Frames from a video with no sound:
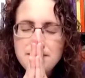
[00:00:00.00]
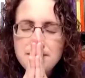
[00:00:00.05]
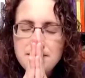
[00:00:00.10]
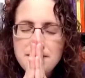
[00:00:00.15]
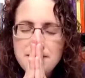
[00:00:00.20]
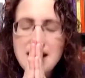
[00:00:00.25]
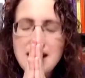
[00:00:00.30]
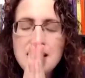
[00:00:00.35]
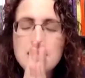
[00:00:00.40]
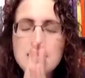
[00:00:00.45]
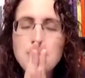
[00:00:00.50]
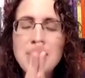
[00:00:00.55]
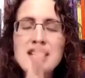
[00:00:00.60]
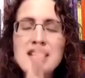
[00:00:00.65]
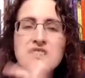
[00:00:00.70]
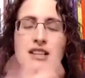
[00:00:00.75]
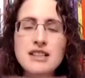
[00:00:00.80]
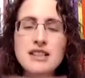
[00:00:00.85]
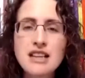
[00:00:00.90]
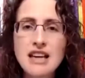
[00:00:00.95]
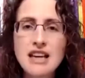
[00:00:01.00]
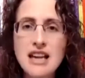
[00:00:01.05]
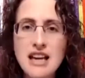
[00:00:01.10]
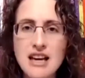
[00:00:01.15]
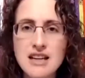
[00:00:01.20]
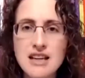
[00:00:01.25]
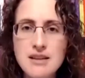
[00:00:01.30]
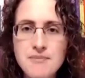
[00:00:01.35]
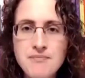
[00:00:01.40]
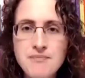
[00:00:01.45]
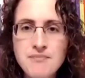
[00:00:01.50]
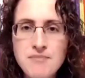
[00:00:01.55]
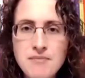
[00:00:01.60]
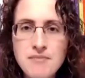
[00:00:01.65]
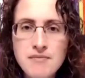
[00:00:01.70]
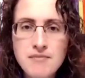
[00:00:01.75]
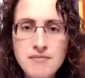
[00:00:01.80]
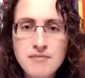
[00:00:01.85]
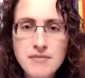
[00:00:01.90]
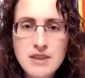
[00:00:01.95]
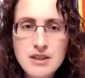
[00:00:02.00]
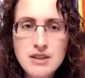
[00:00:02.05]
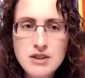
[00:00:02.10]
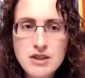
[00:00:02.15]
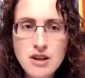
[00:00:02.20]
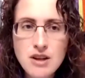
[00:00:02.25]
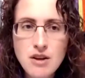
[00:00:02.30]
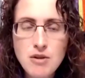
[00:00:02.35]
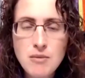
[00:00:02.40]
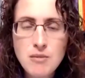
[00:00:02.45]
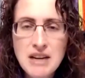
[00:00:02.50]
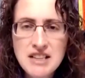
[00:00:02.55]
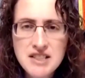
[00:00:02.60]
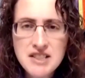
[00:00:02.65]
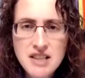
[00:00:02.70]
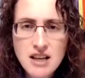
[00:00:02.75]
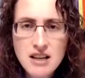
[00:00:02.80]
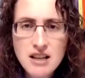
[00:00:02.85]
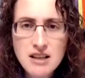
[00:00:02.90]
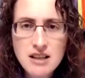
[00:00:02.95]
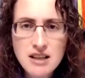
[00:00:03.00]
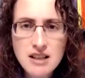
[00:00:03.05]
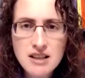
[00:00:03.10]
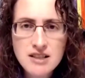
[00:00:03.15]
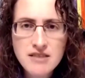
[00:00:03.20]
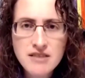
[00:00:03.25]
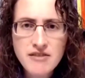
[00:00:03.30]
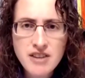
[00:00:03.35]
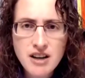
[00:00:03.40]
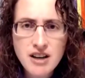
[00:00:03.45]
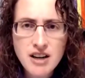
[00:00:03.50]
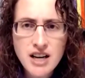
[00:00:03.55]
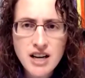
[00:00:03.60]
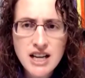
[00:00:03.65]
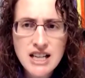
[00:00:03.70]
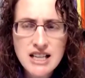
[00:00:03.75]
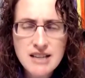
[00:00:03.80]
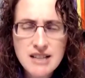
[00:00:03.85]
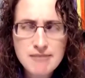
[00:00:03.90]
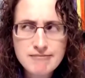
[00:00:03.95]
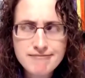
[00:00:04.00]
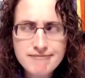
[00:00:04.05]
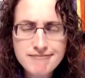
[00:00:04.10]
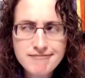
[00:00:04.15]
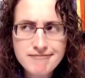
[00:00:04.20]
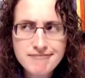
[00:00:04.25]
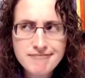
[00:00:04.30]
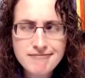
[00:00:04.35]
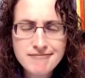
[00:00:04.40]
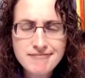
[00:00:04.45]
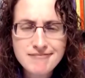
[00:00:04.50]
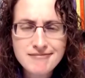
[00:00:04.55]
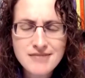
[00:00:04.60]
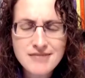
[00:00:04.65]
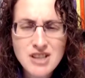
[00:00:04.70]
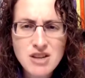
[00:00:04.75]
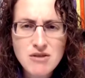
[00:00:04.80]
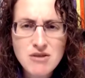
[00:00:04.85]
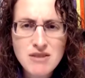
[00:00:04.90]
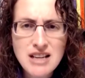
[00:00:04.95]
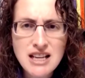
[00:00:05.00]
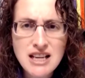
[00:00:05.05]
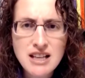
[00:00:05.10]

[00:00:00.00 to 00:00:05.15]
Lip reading: it depends on the kid. So my son is a very unique